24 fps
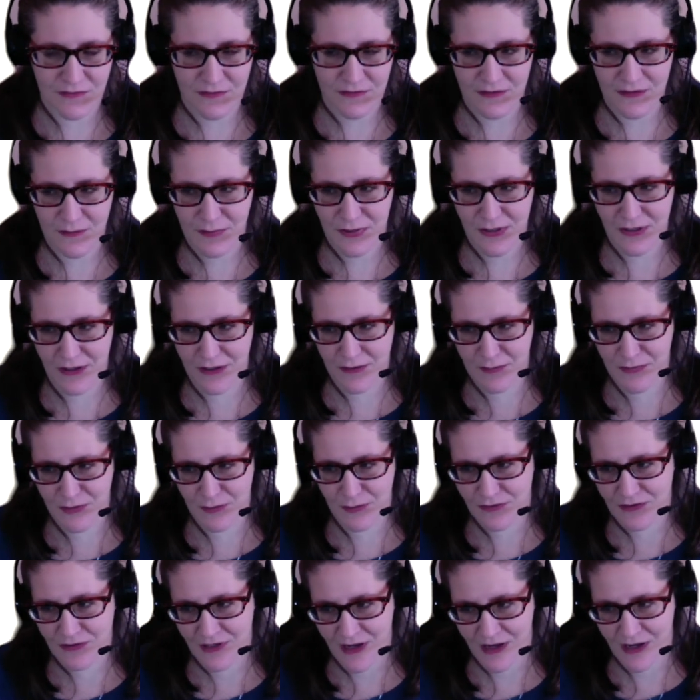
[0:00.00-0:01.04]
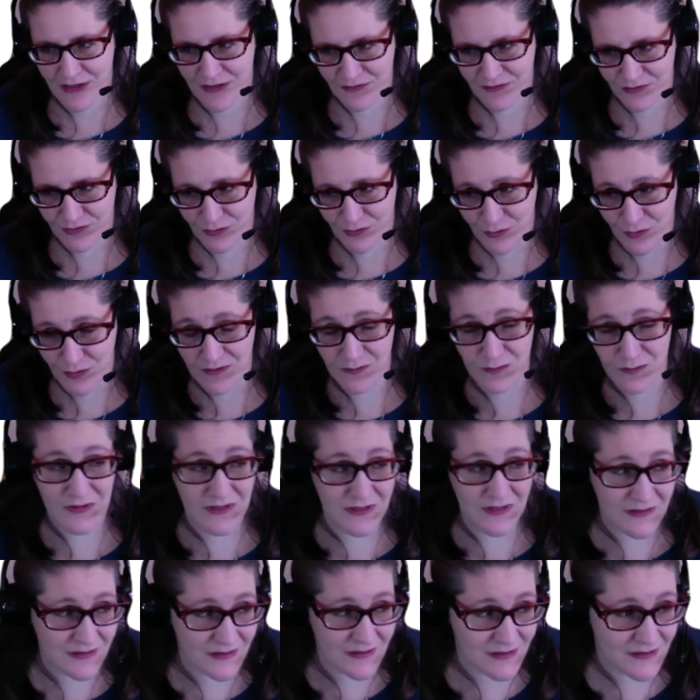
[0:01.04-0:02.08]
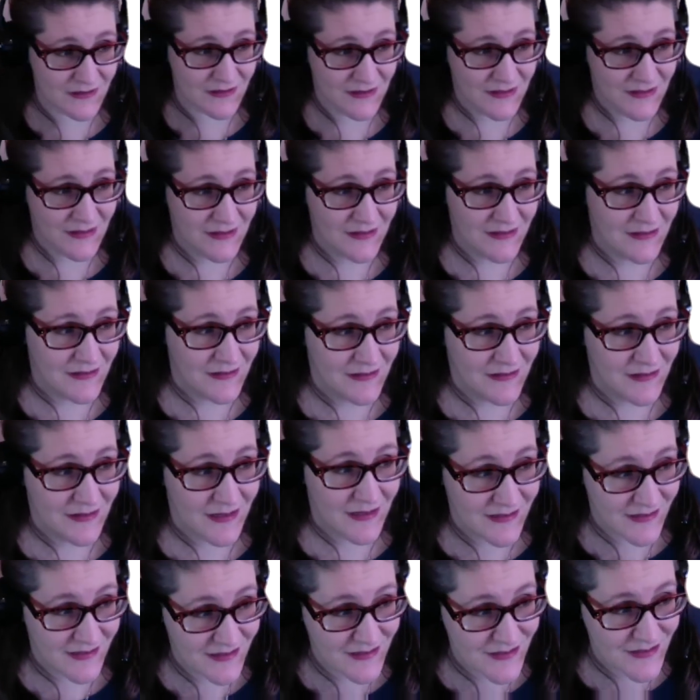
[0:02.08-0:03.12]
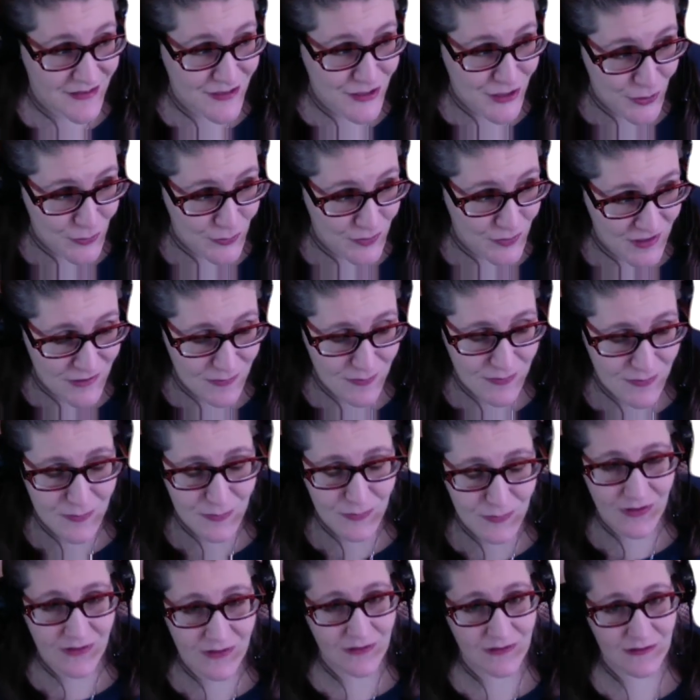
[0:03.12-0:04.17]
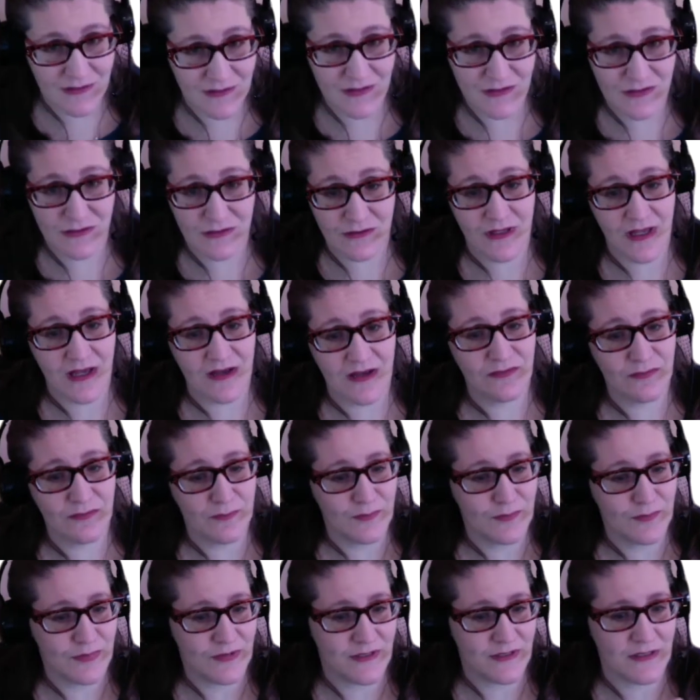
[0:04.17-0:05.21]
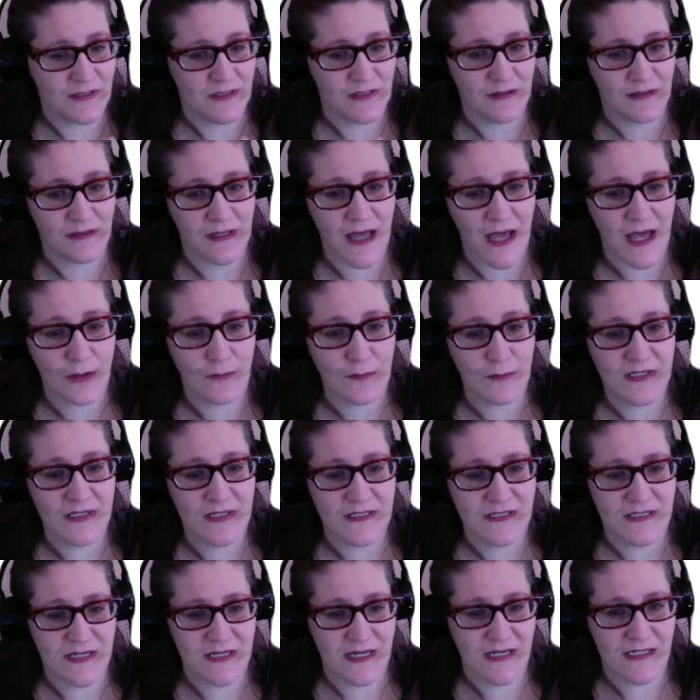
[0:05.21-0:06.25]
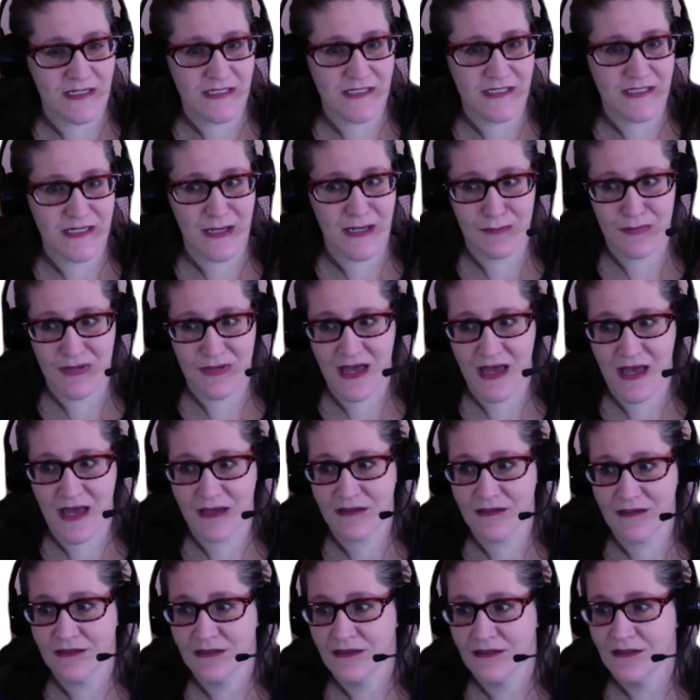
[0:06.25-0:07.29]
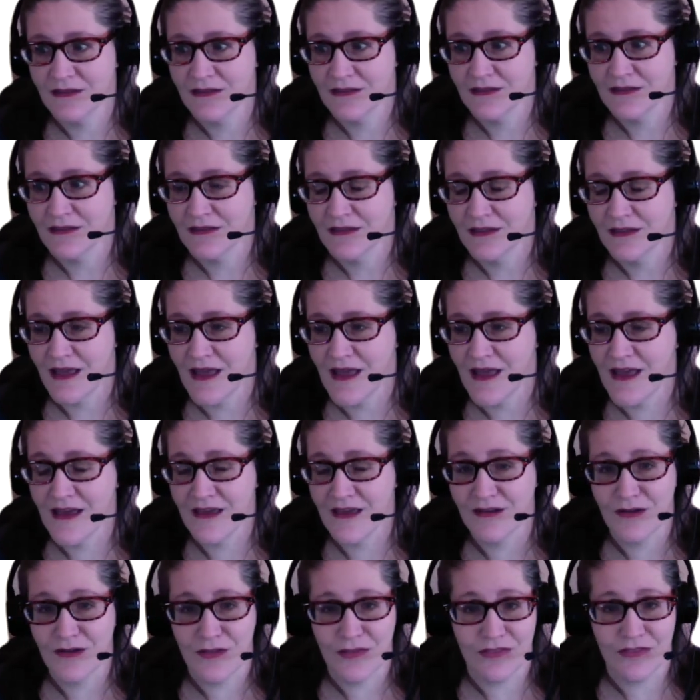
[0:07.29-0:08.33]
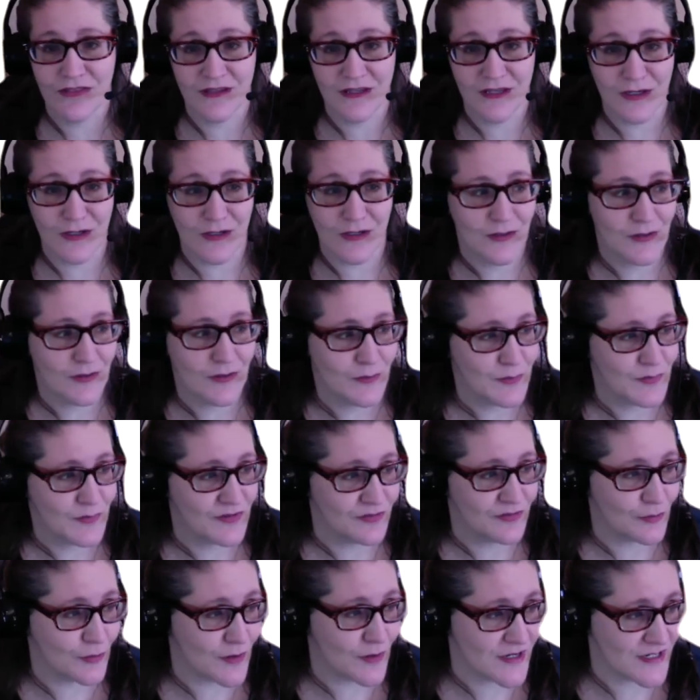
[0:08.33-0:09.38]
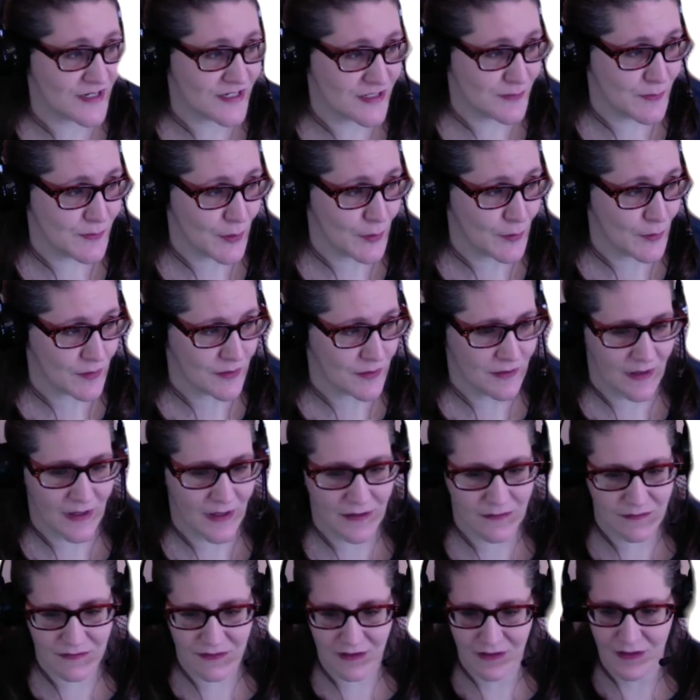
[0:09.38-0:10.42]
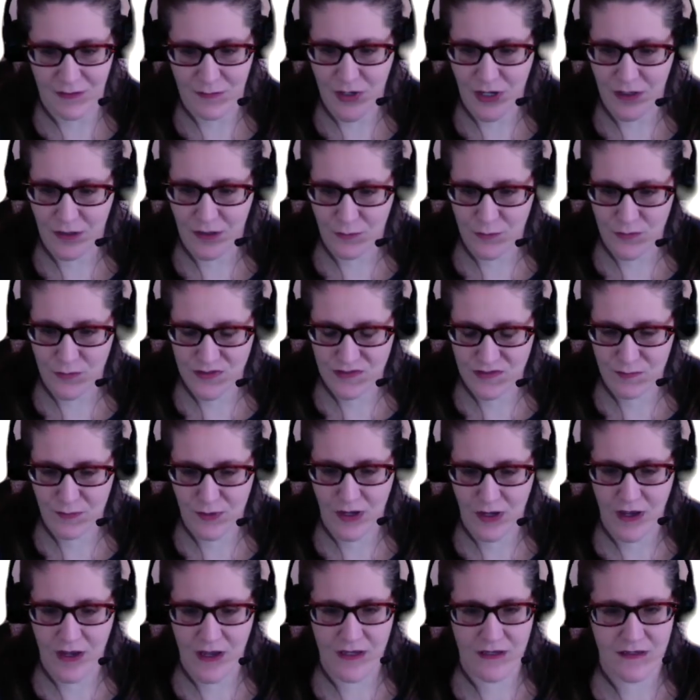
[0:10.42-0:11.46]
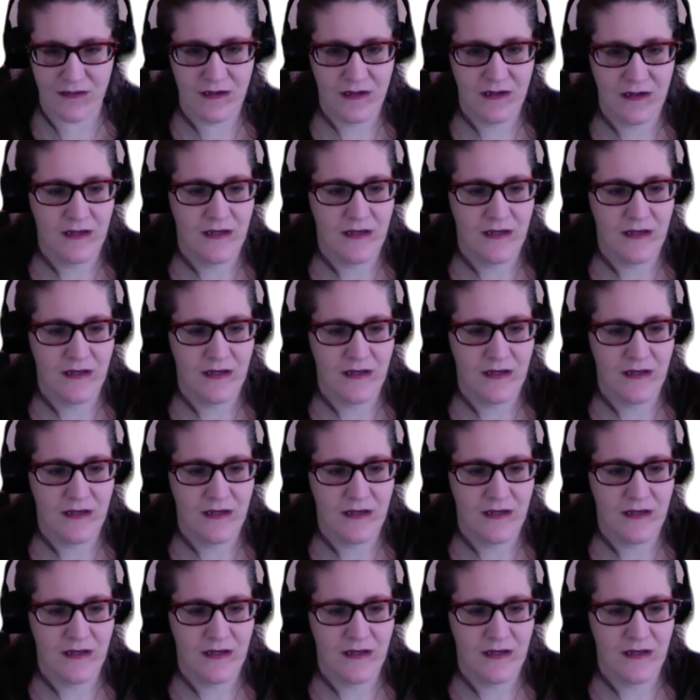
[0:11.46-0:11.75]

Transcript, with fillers: Now, part of me was kind of annoyed. Really? I need to show these people unconditional love? But it allowed me to take a step back and think before I spoke. I was like, I'm not going to respond.